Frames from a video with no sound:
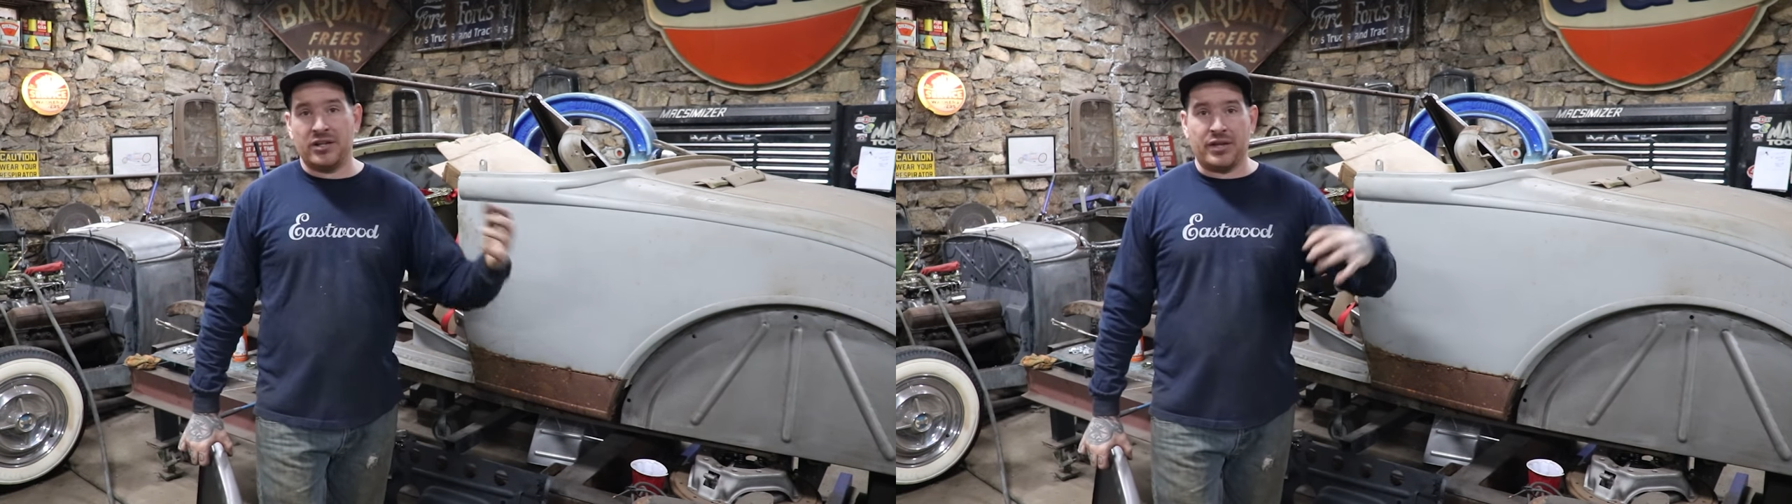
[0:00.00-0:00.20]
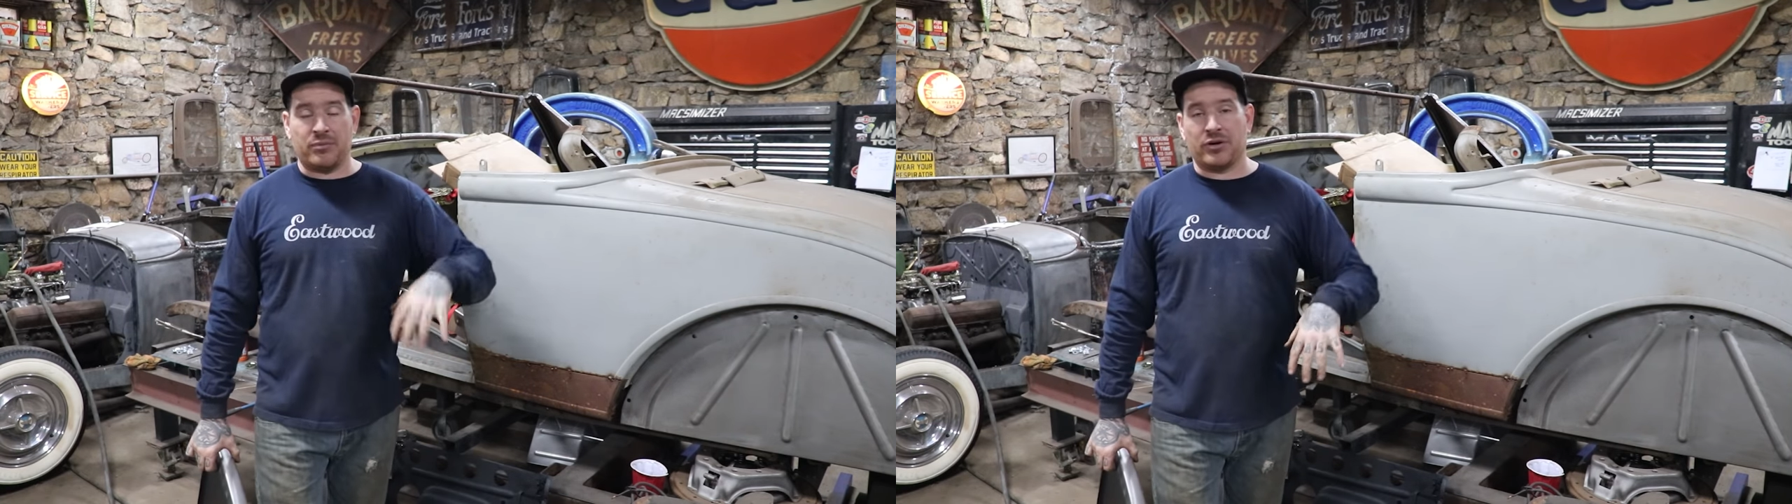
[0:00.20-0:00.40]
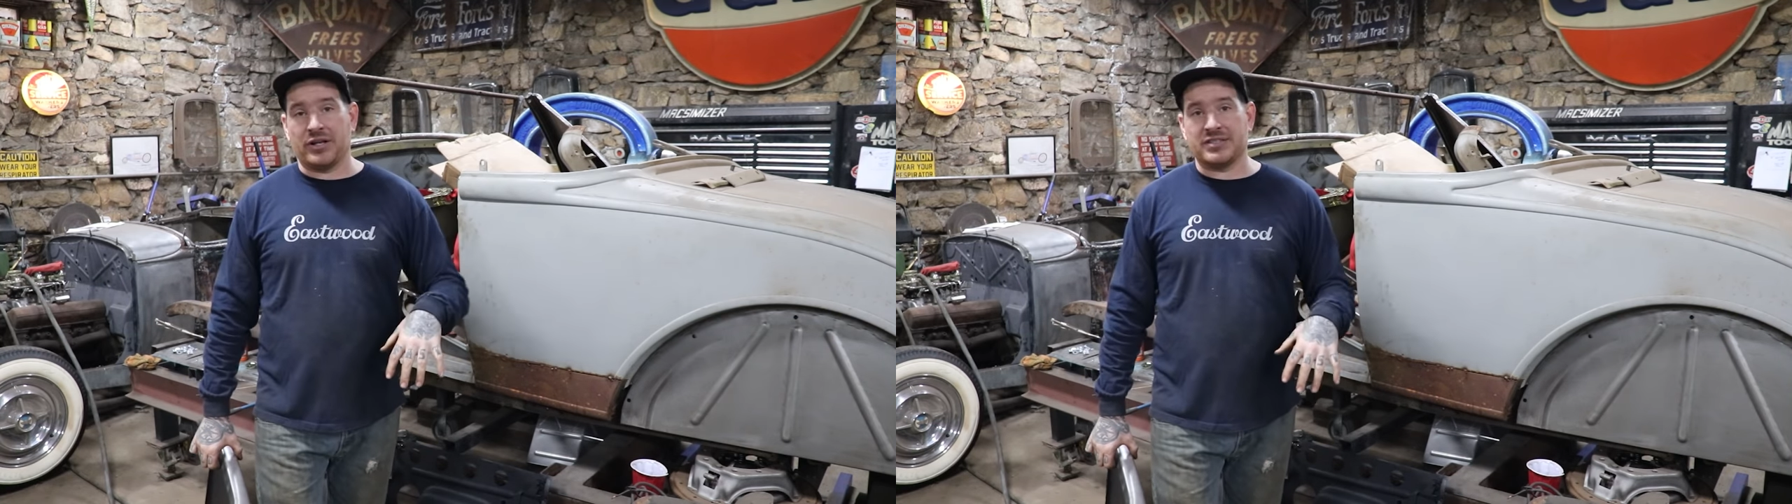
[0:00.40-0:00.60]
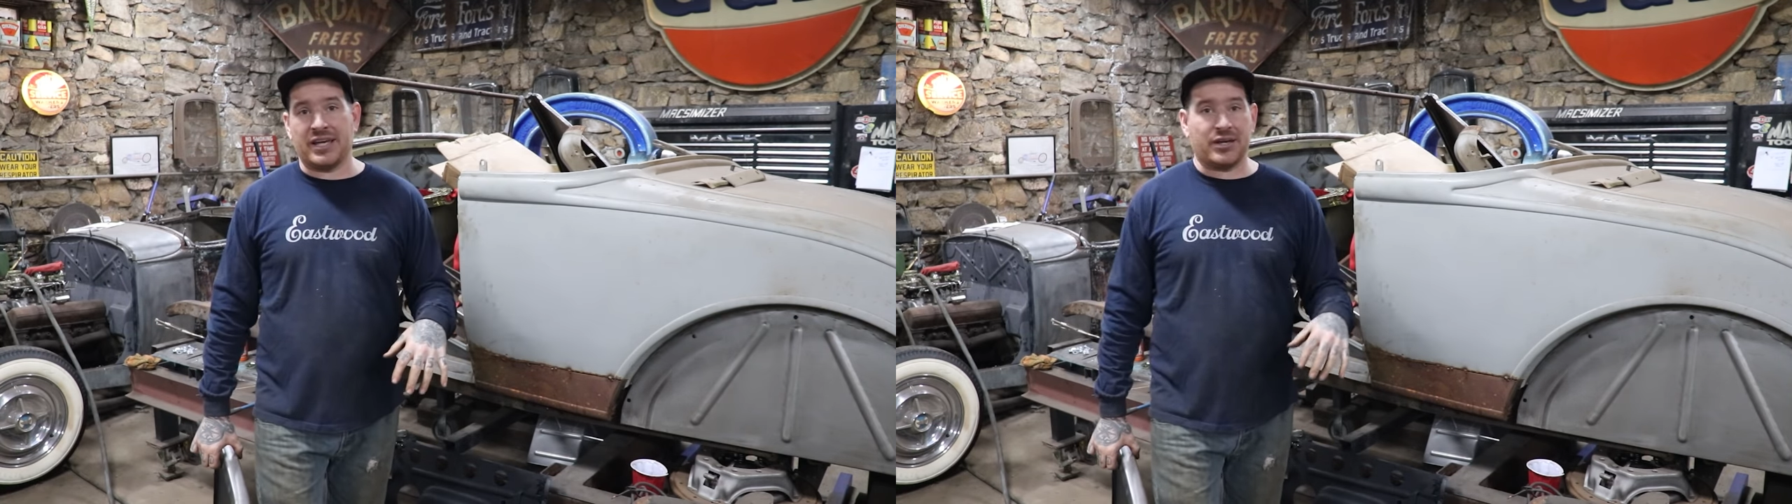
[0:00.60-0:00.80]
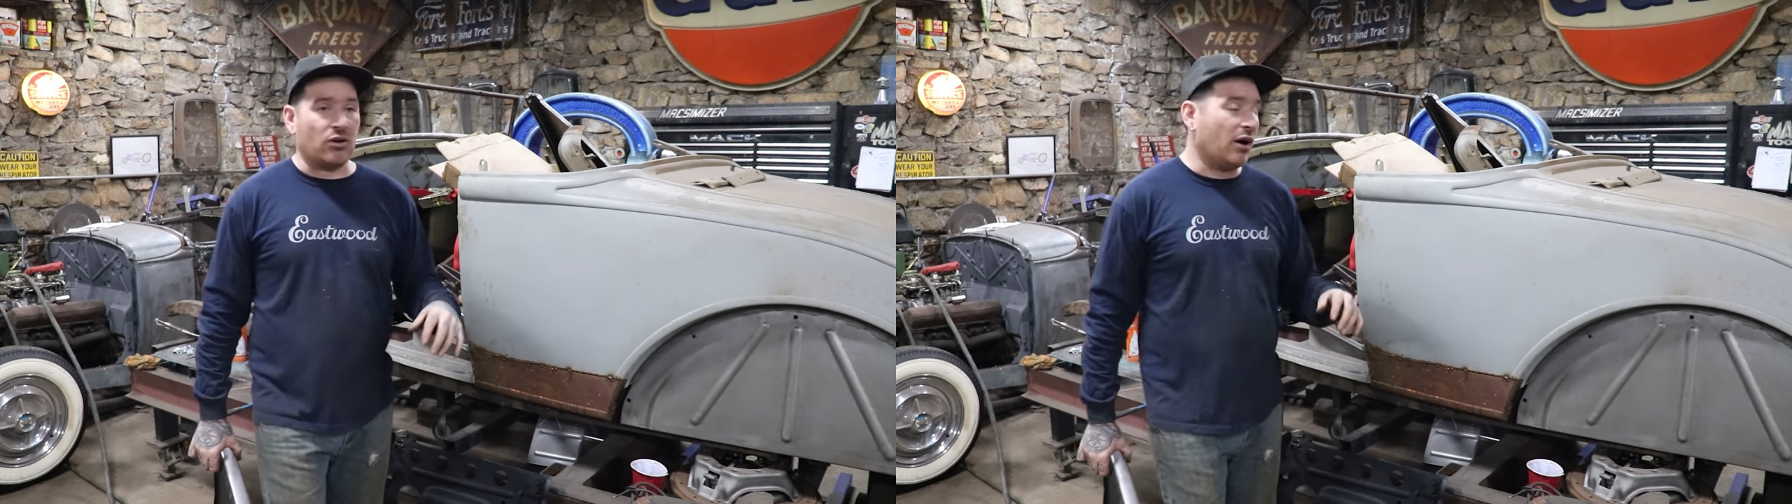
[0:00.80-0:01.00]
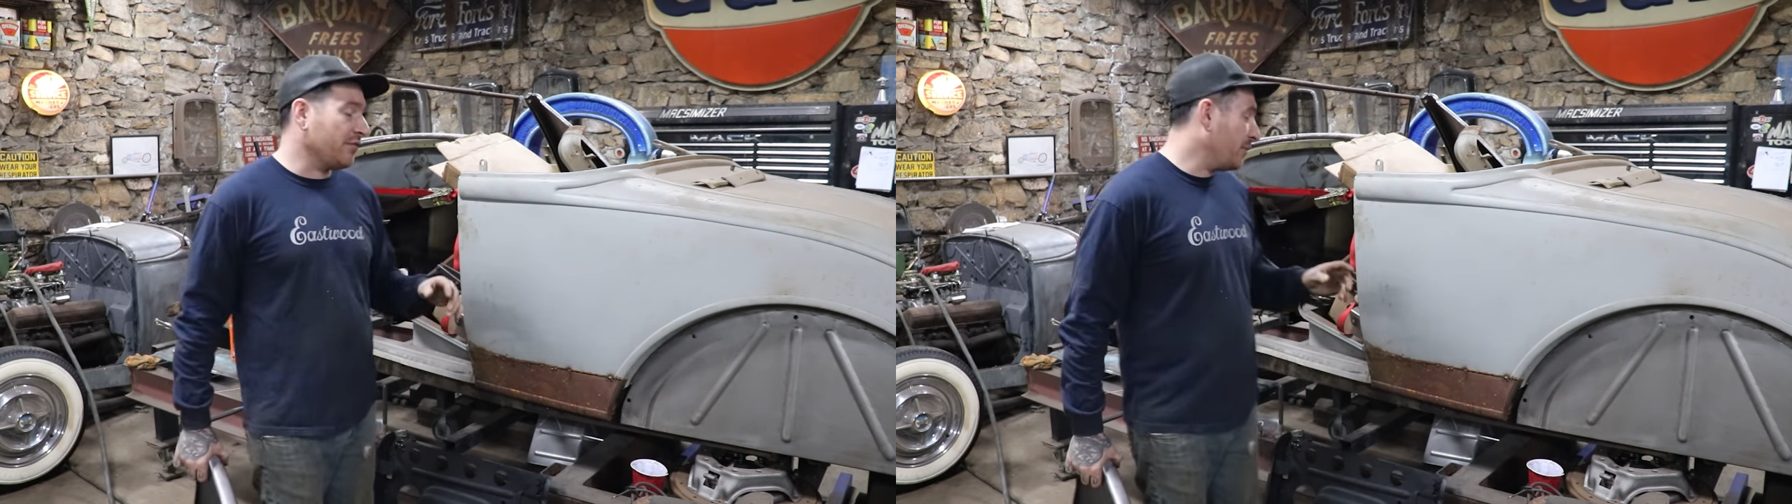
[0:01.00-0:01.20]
Then we're gonna take it off.